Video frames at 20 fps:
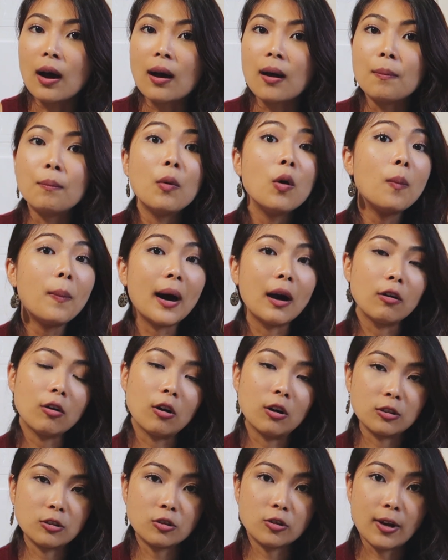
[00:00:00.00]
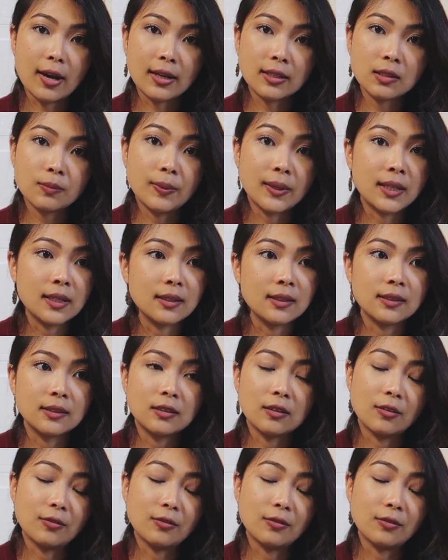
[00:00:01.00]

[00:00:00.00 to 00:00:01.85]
a mobile contract because